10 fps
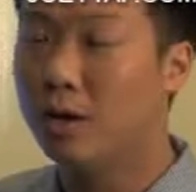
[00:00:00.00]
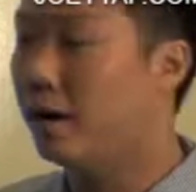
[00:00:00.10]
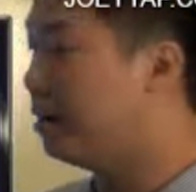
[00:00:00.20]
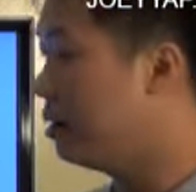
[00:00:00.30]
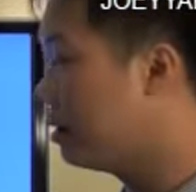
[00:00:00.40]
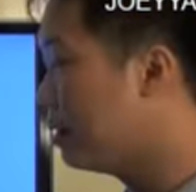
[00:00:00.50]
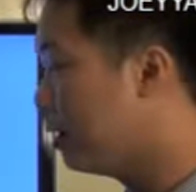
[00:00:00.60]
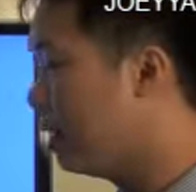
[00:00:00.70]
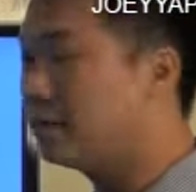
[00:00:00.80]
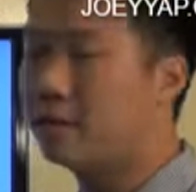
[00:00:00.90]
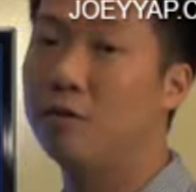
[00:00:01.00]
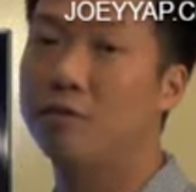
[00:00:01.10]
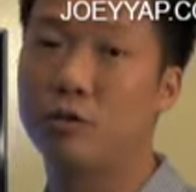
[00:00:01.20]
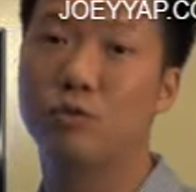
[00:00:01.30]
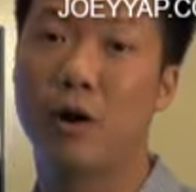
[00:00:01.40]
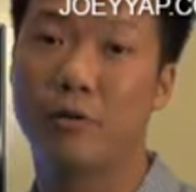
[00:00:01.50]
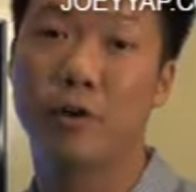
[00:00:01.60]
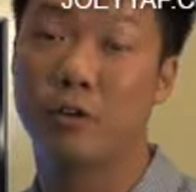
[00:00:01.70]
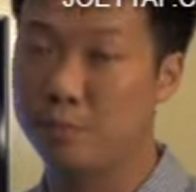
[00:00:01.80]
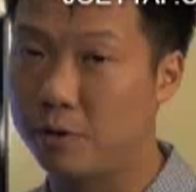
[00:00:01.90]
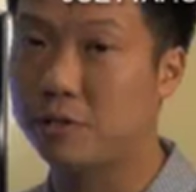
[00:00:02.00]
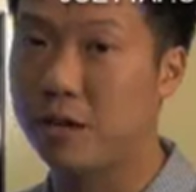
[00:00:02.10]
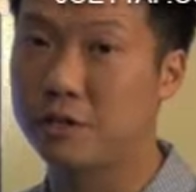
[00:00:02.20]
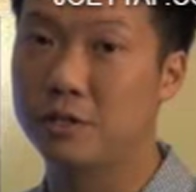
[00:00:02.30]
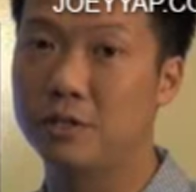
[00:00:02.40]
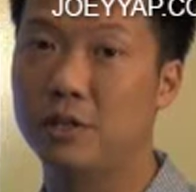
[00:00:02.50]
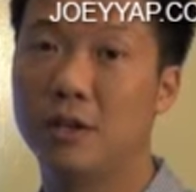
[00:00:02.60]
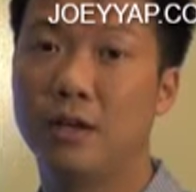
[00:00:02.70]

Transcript: And this is itself a $200 per session